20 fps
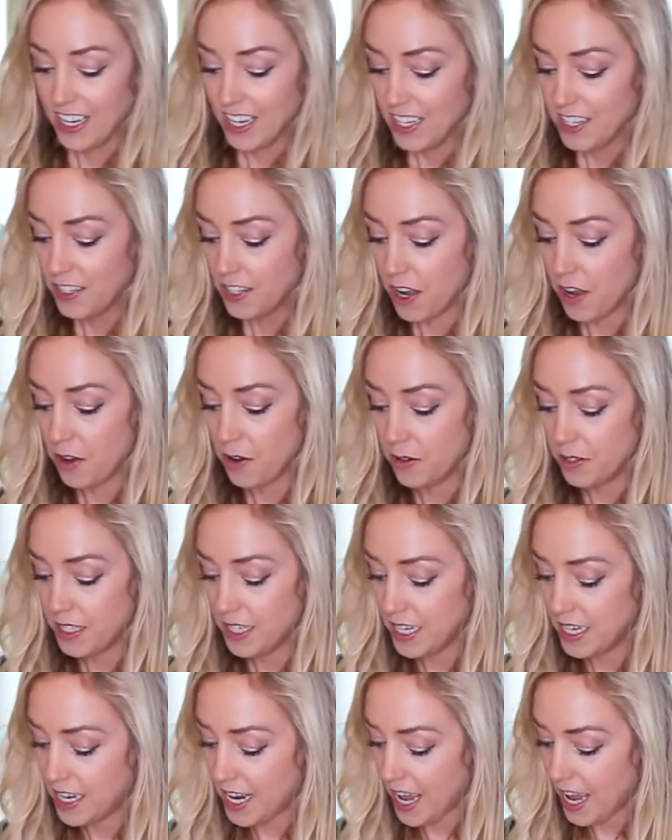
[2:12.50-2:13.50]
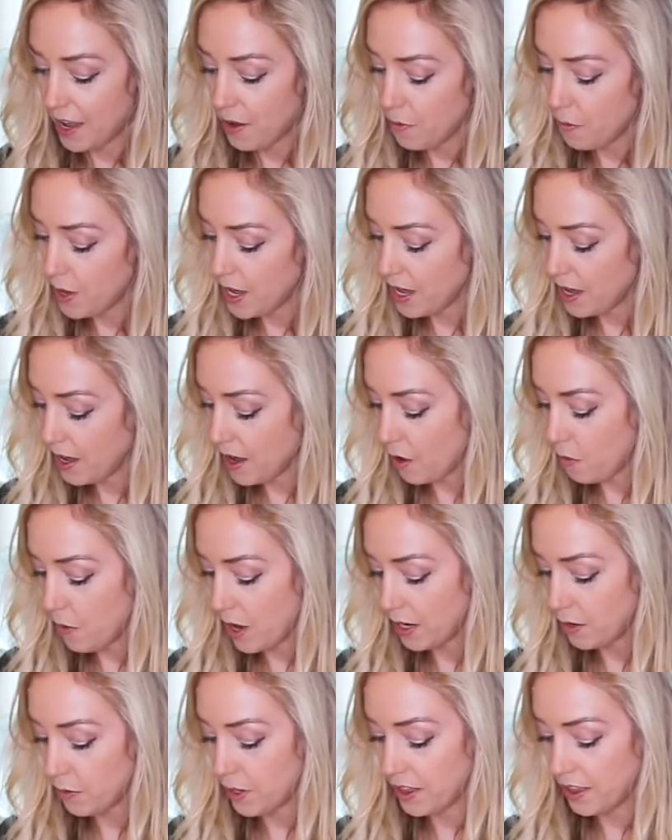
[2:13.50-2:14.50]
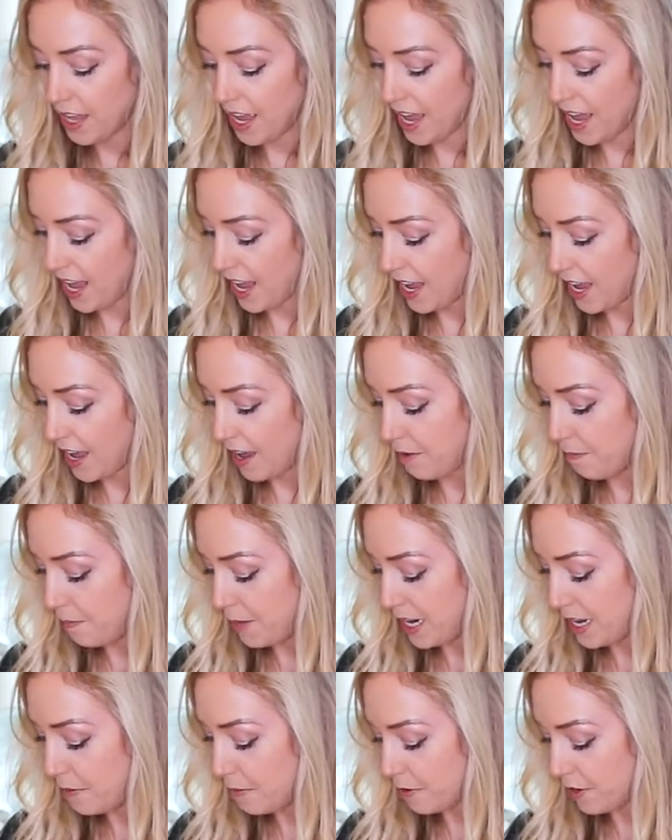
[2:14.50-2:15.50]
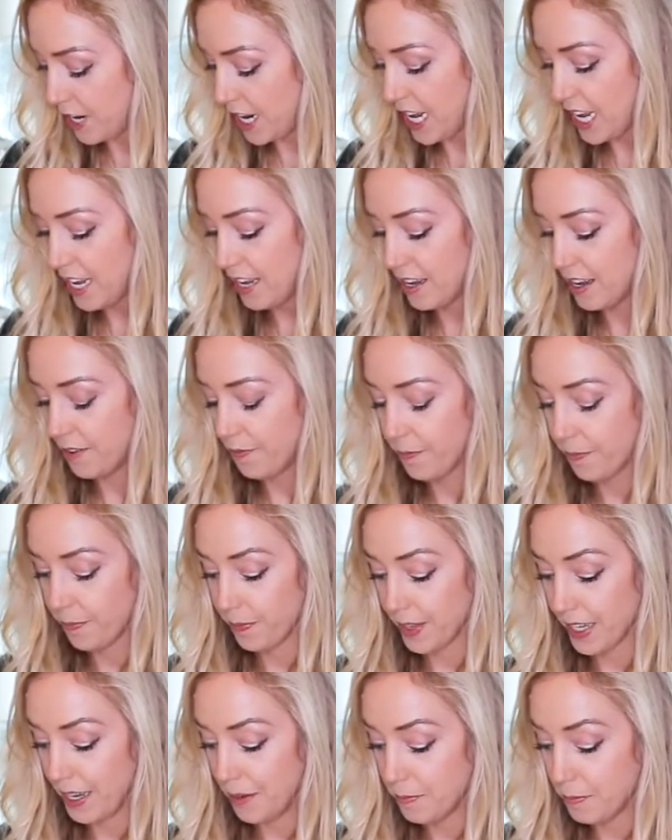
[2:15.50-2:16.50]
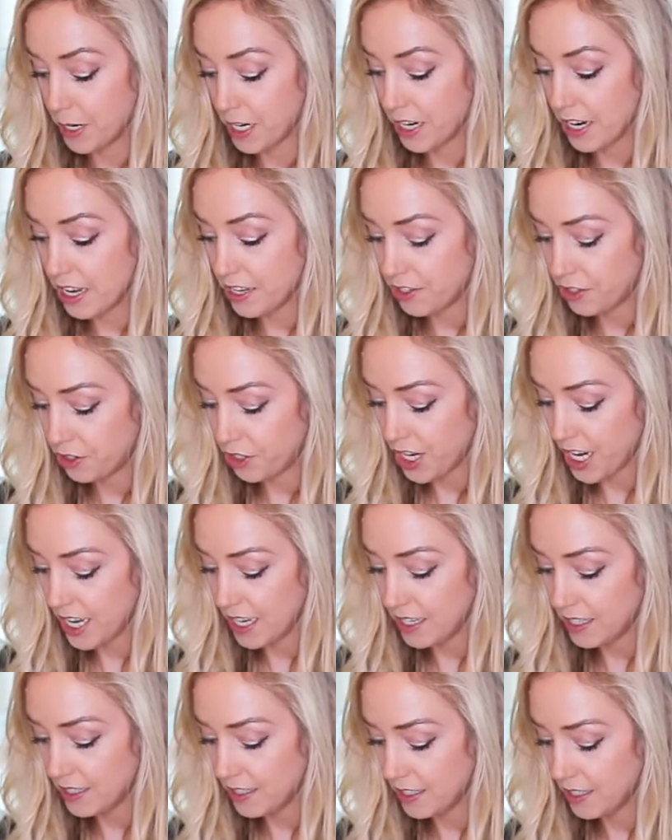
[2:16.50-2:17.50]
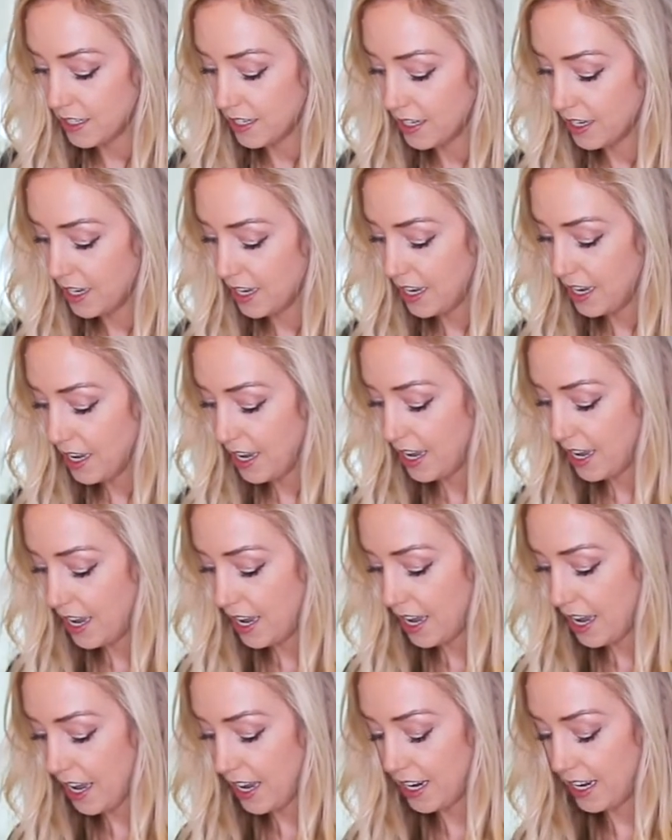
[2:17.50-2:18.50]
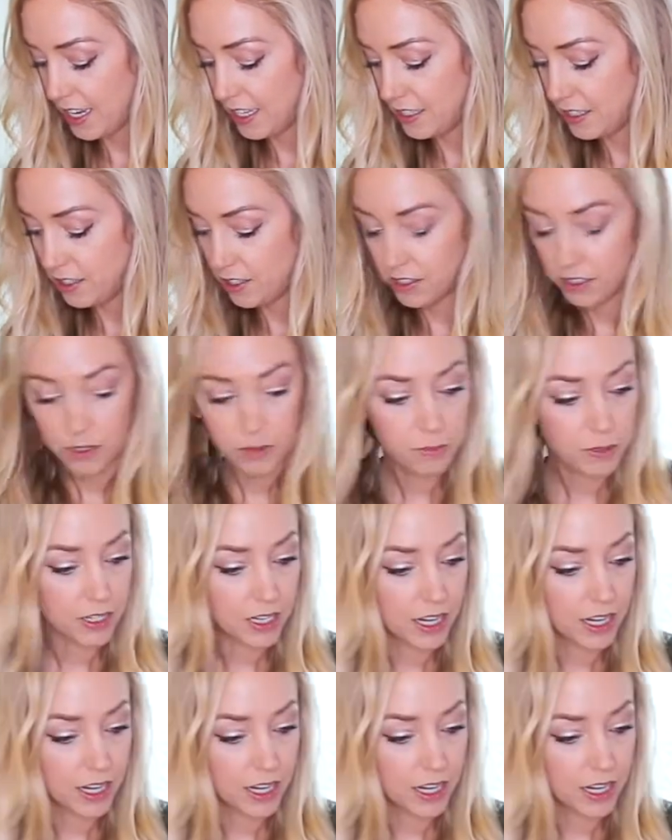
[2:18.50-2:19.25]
So today we went with a mini brie, Murray's cheese, and it's super